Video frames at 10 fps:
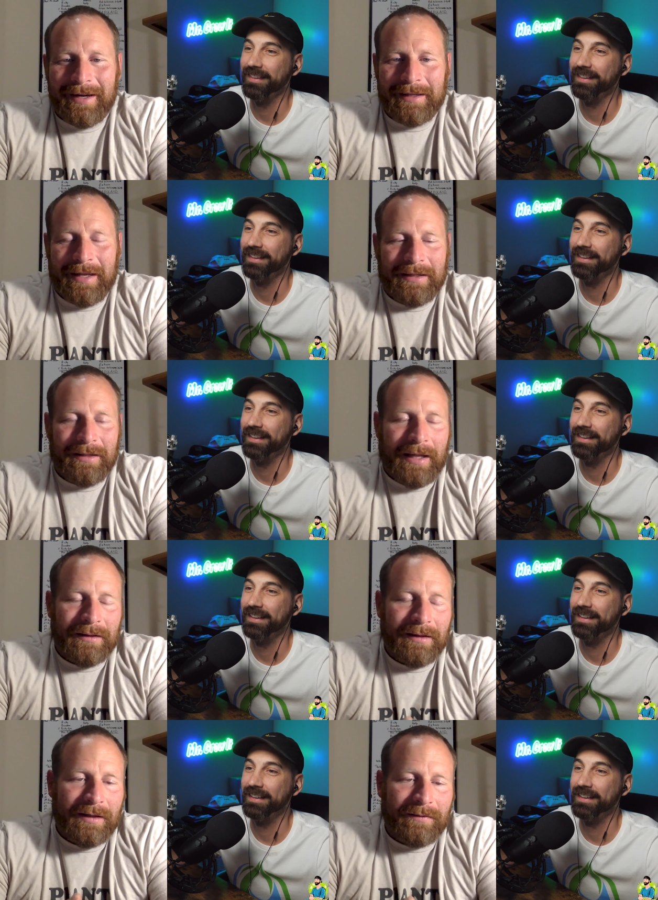Speaker 1: I, I, I
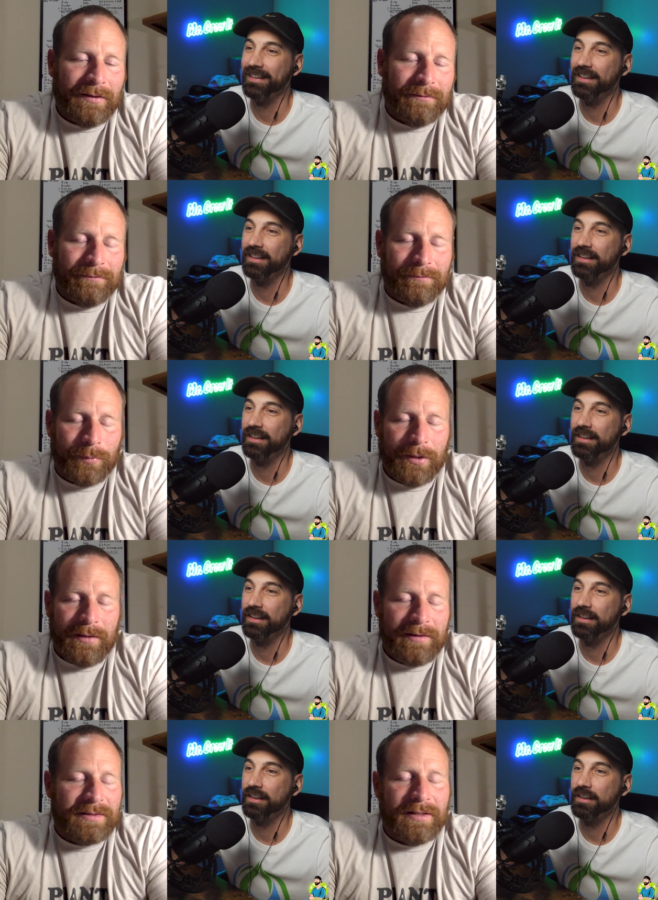live and
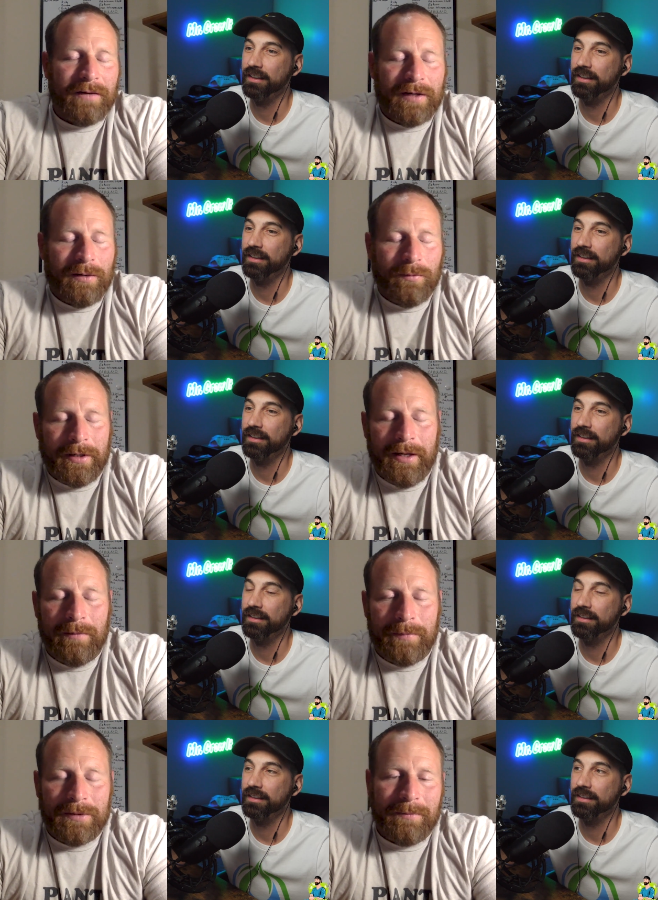breathe this stuff, and I want to
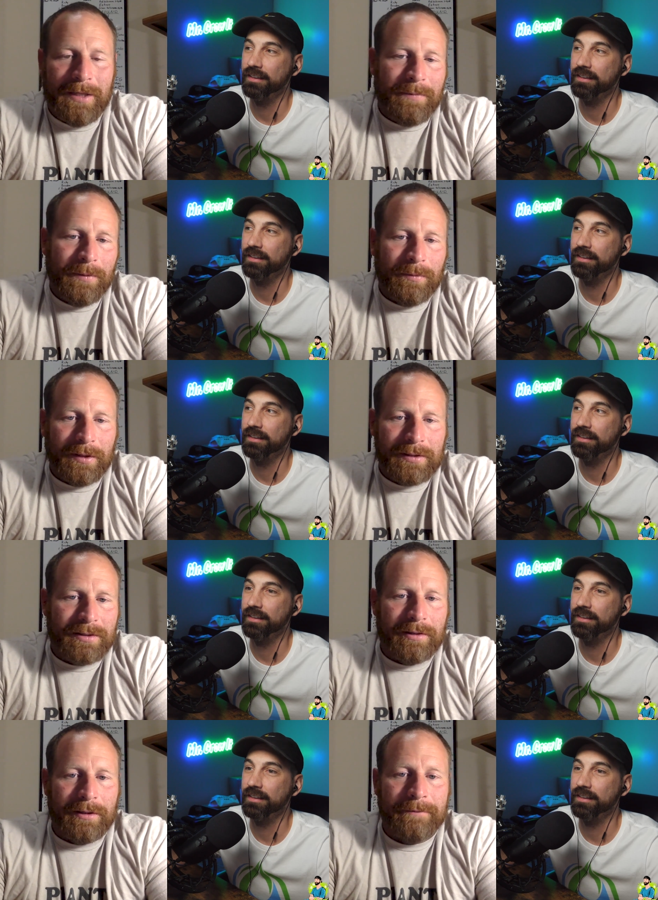help as many people get
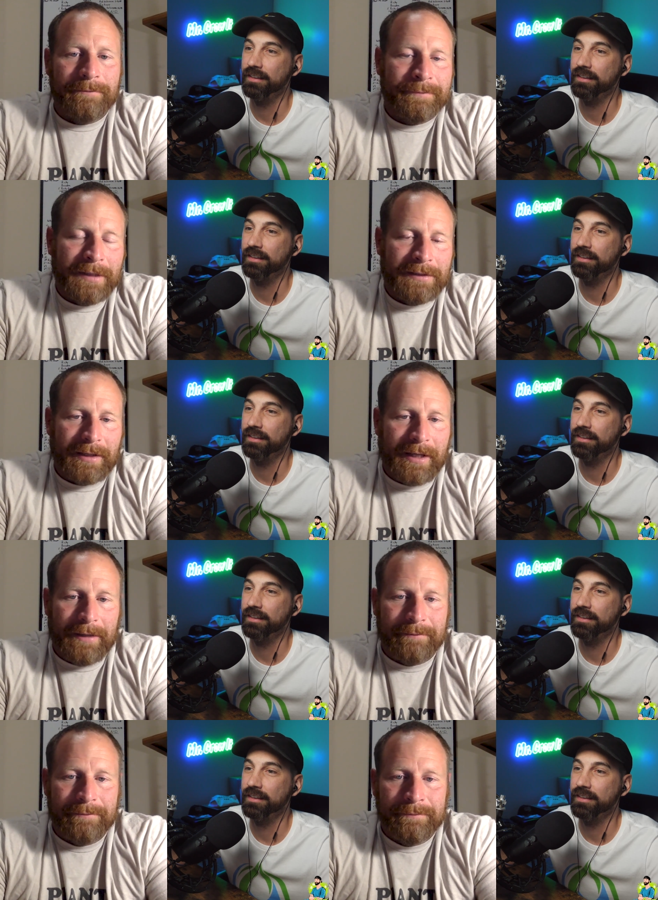started as I
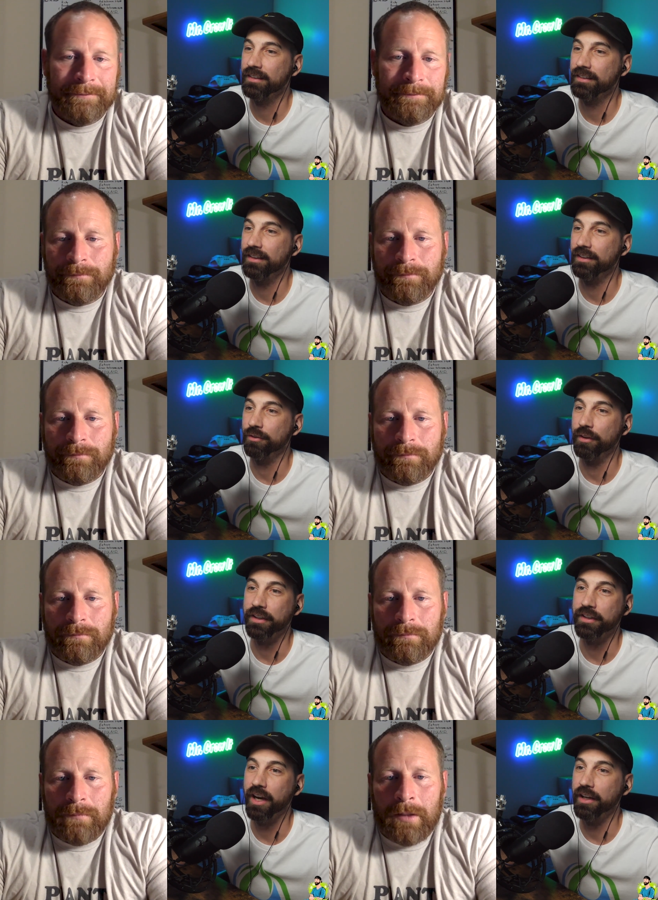can.
Speaker 2: That's really
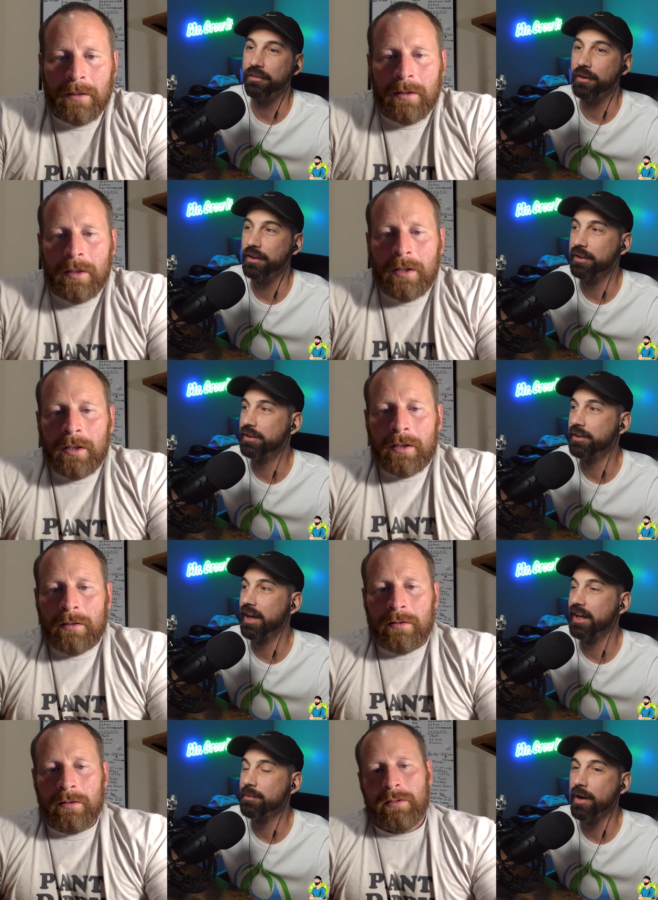kind for you to do
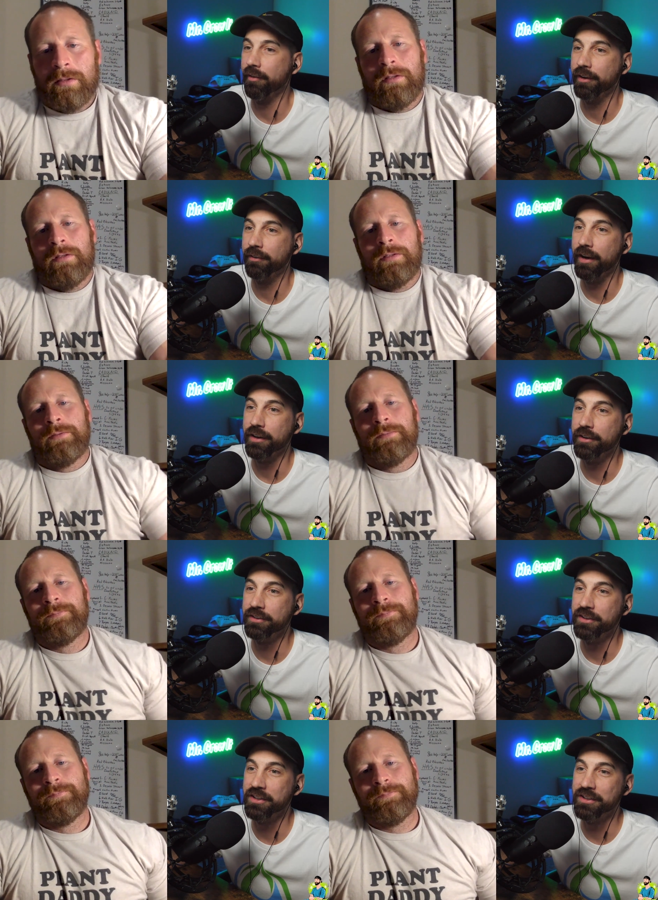that. You might regret your
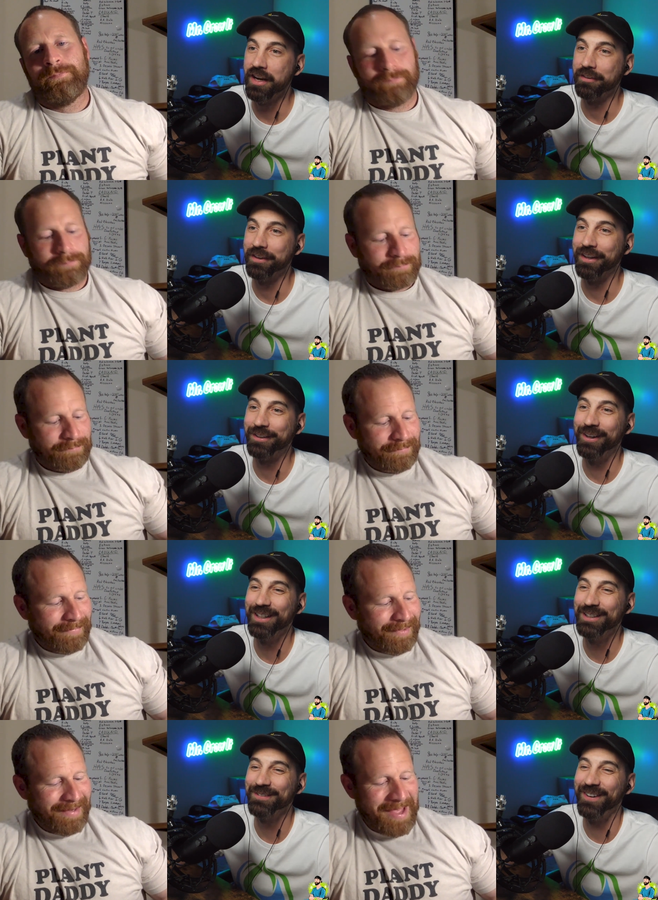decision after this
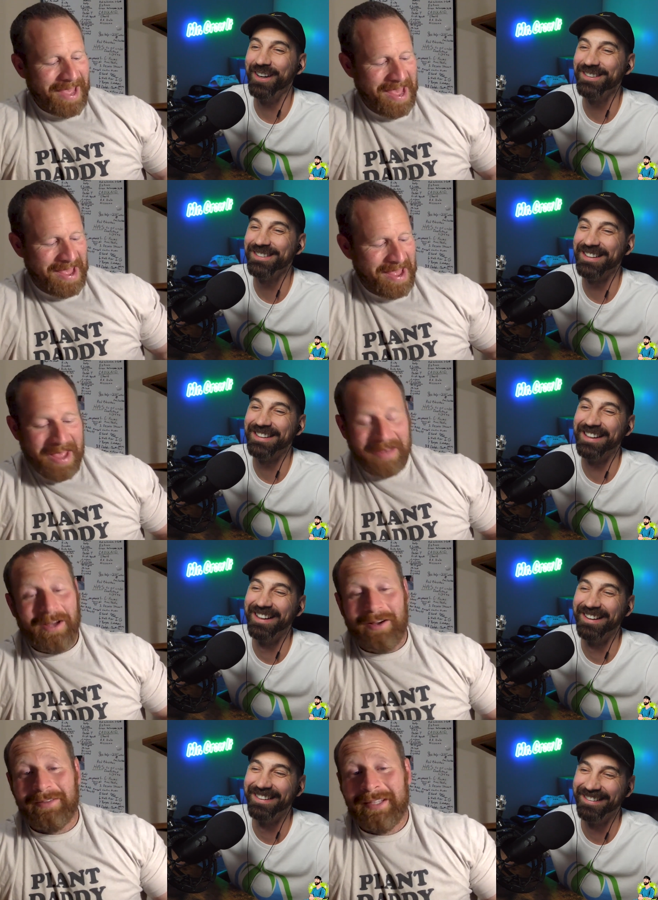was posted.
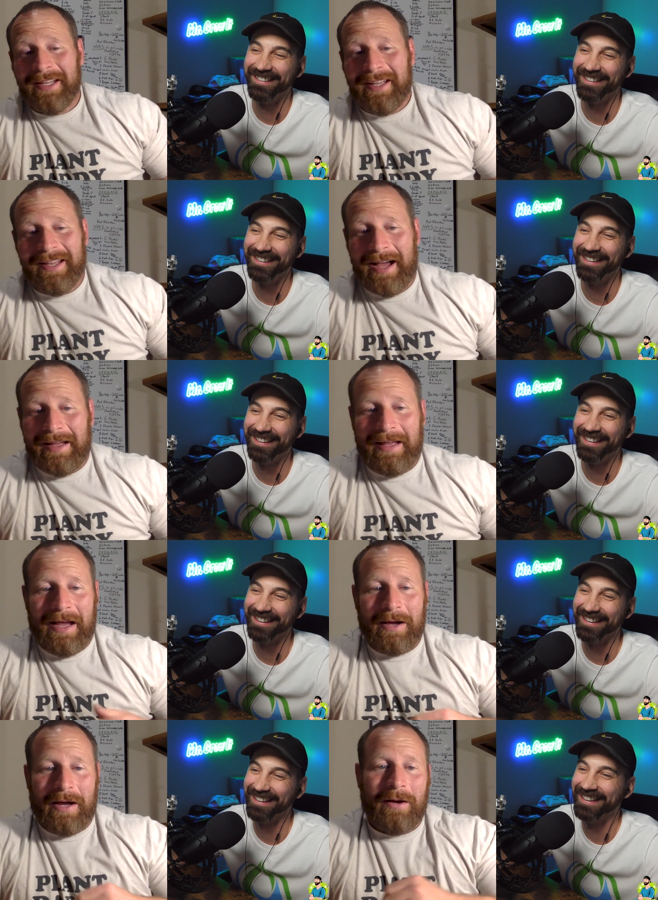
Speaker 1: No, I,
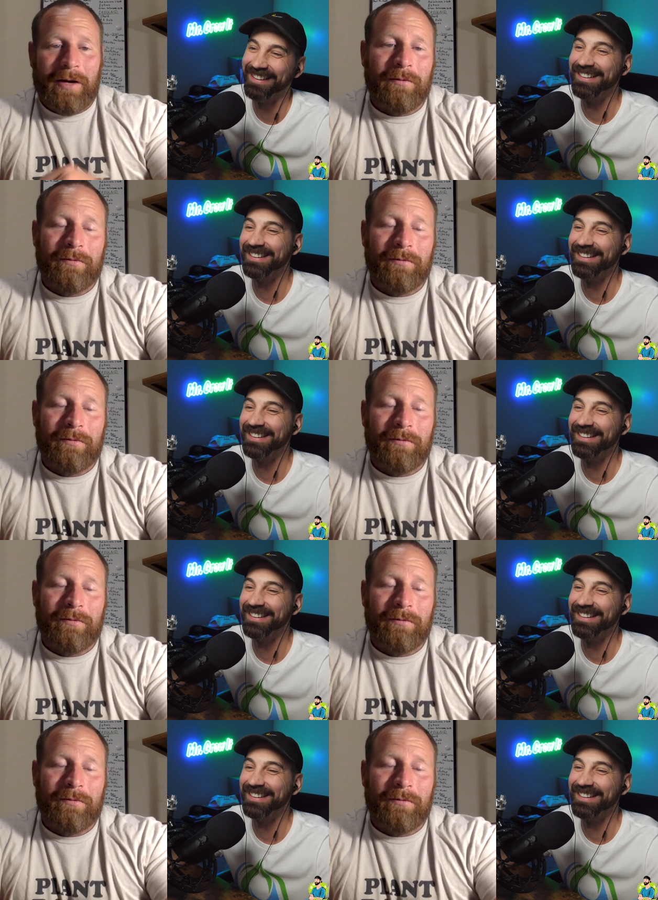I, I